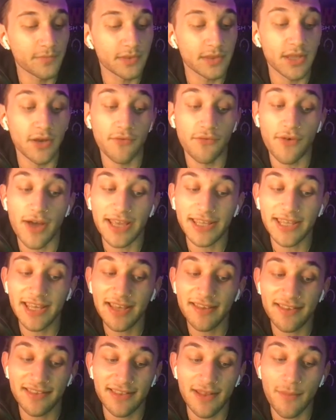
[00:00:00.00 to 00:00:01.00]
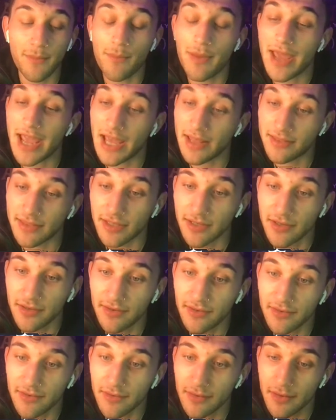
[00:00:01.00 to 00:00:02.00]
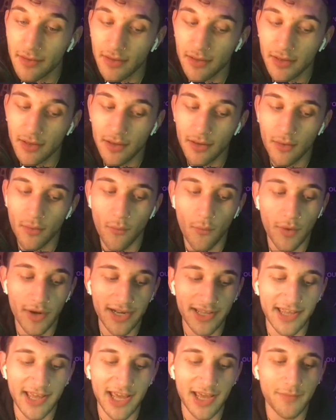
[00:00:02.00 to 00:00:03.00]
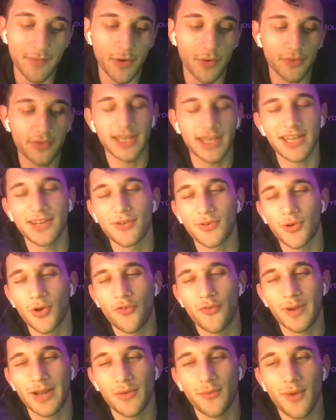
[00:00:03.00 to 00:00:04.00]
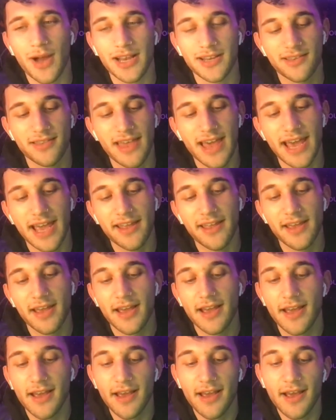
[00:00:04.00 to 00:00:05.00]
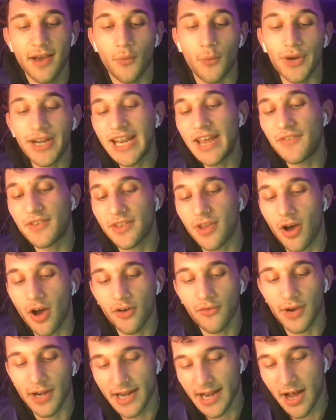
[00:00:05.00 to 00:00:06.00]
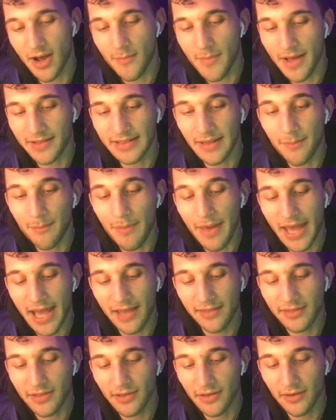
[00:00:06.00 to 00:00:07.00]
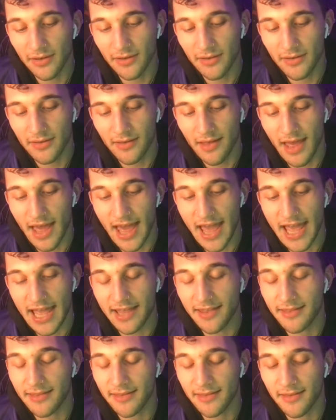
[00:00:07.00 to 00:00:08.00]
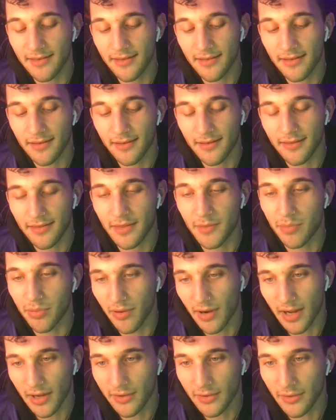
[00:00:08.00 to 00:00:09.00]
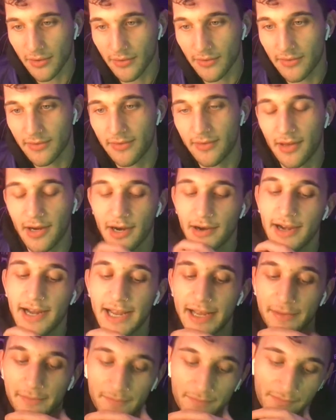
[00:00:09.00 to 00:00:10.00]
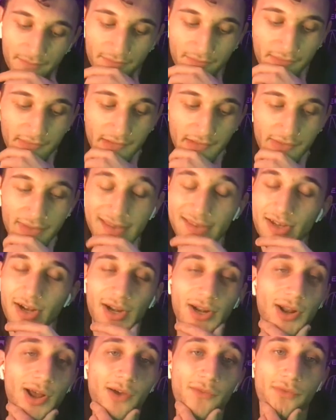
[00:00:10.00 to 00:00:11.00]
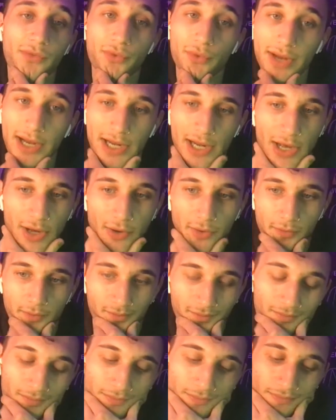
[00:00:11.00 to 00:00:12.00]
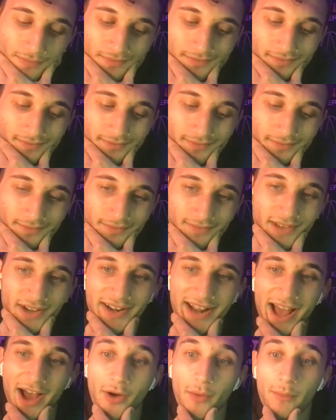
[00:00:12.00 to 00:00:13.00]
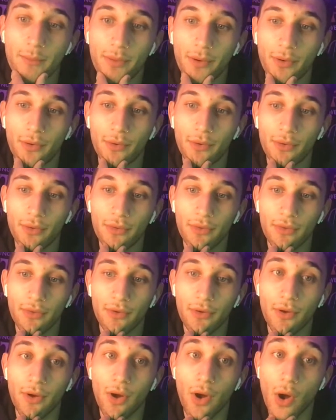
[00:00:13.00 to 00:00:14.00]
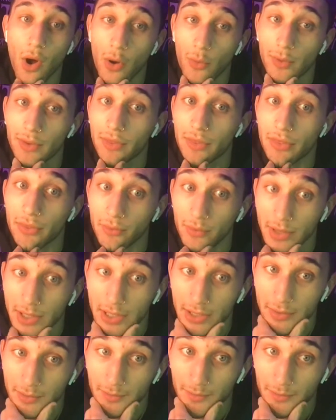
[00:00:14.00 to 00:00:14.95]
The Vikings and the Panthers. What a game, OT. Don't know if anybody watched that. We need to have a talk right now about the Panthers and the Broncos. All right? They started off 3-0. They're now both 0-3.